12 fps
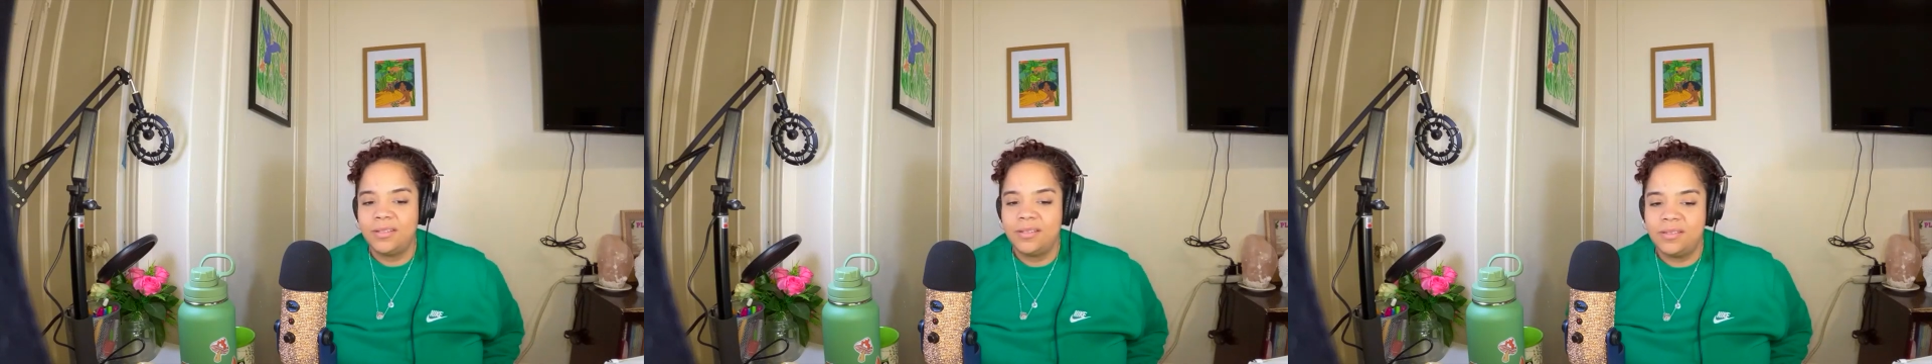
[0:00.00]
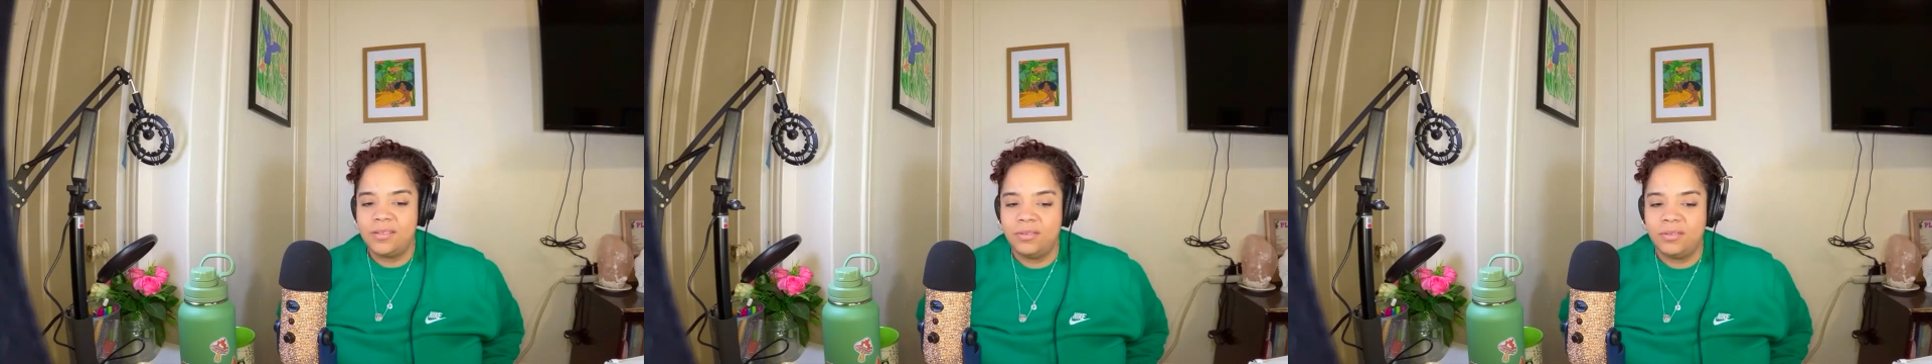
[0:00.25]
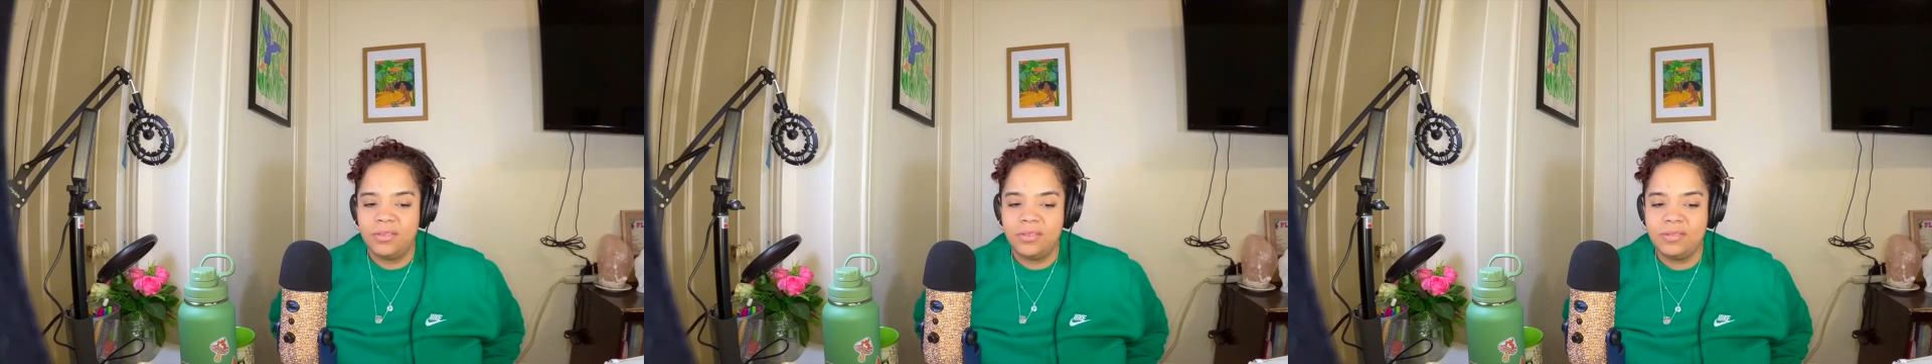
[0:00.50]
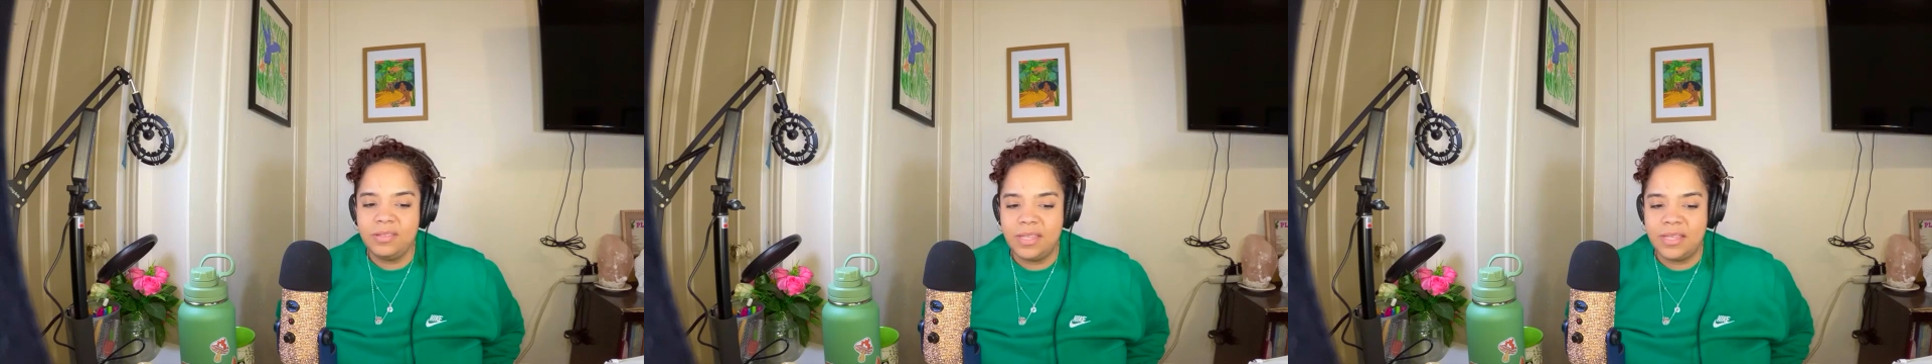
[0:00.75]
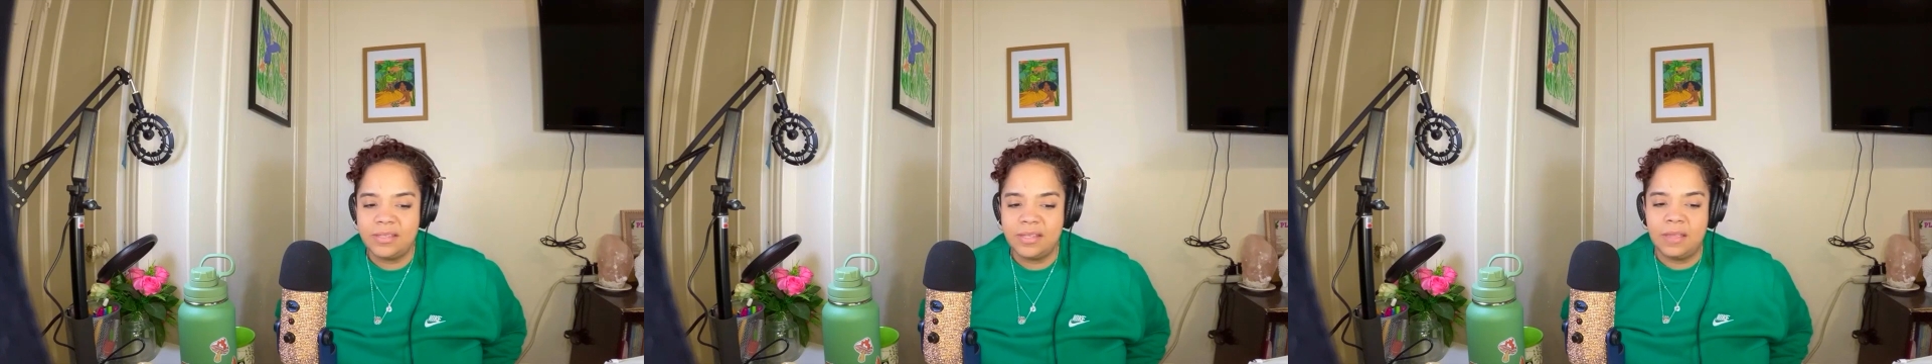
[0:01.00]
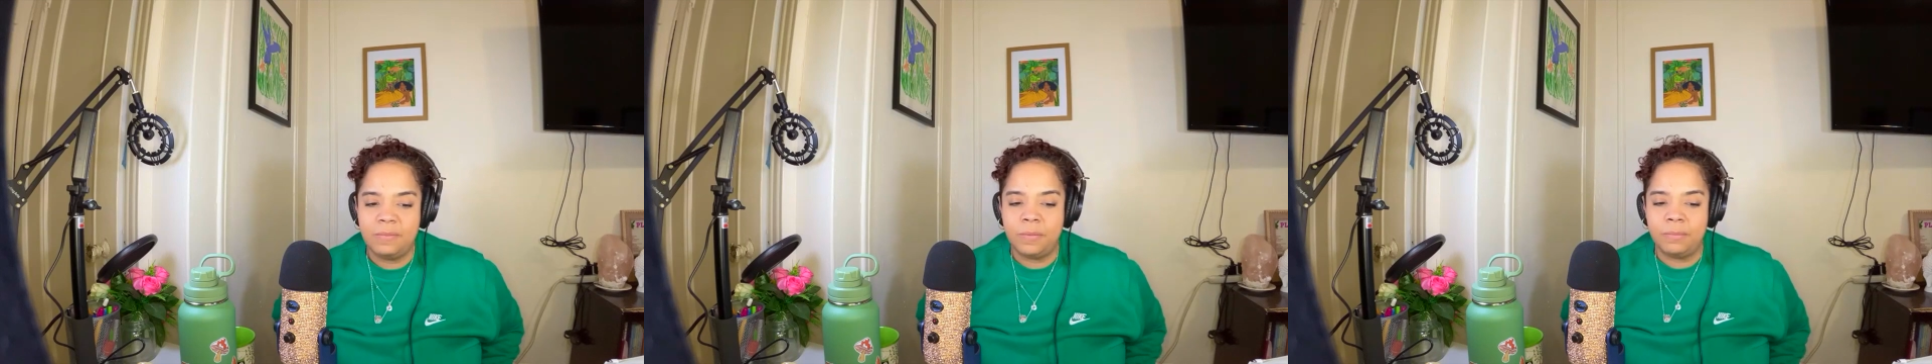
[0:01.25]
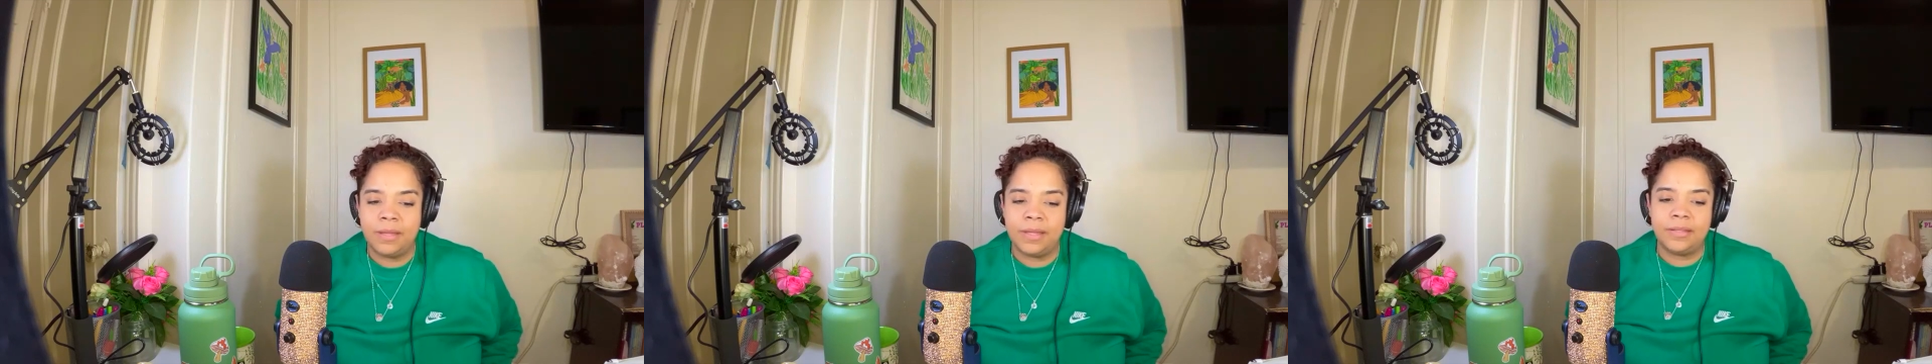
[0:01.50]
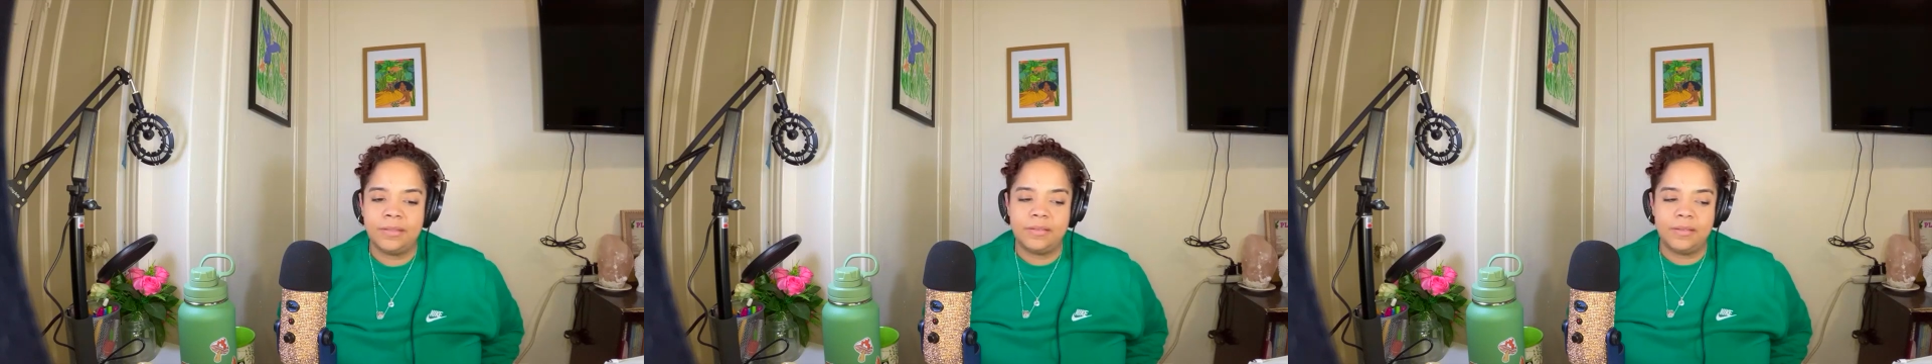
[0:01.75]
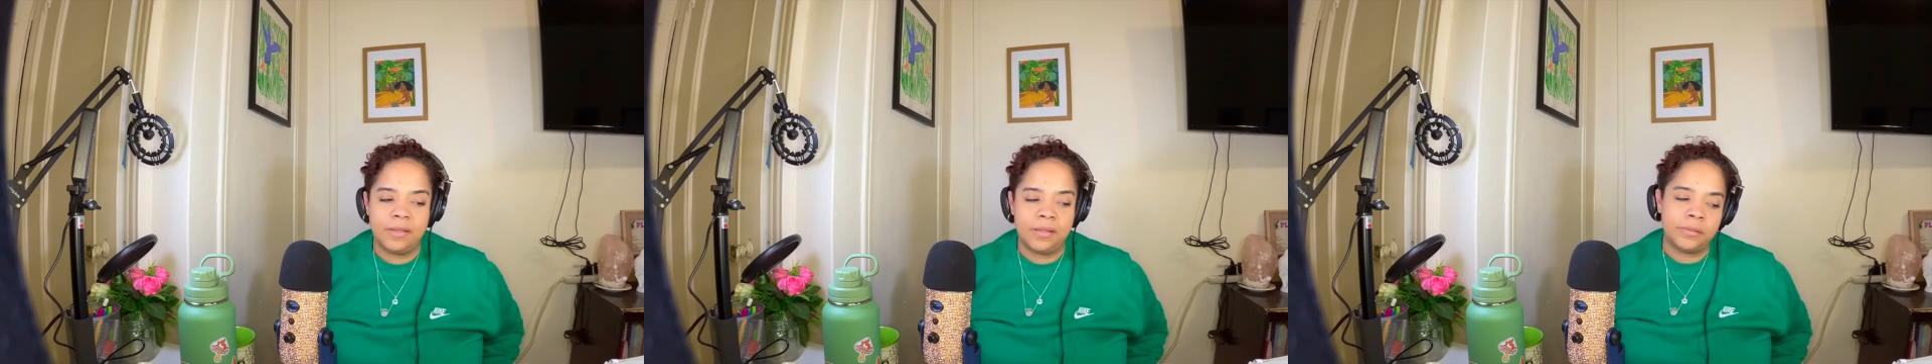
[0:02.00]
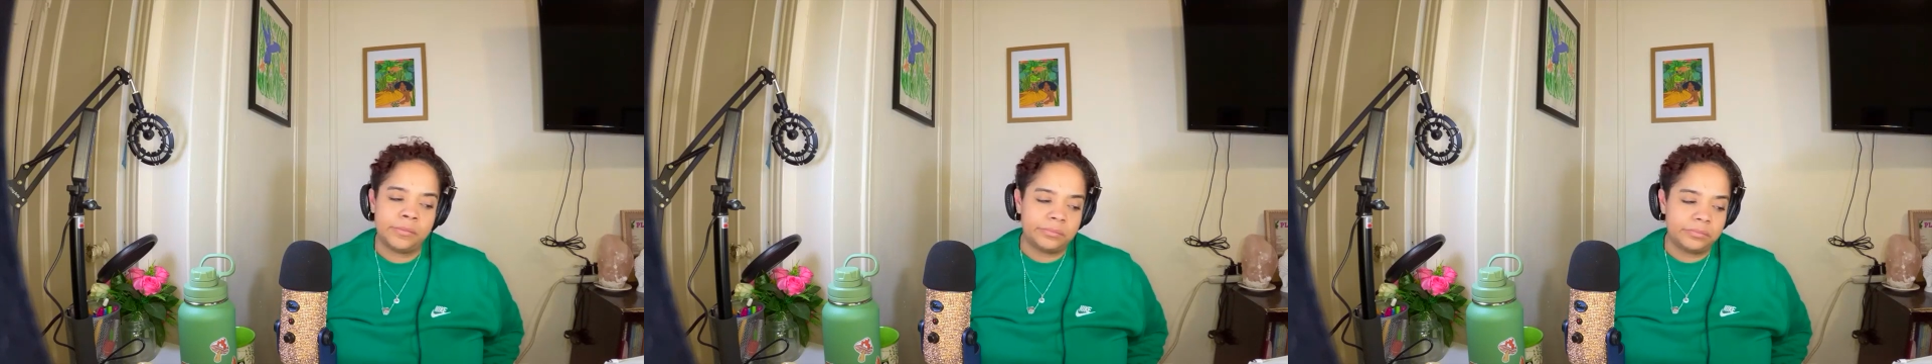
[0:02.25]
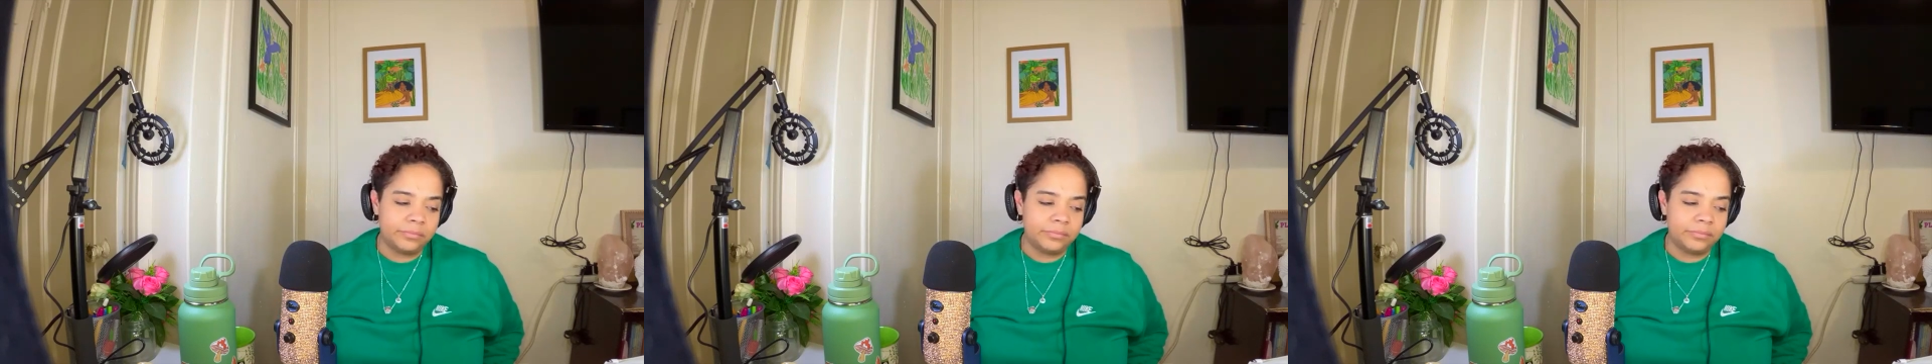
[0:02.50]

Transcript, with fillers: so those are things to keep in mind um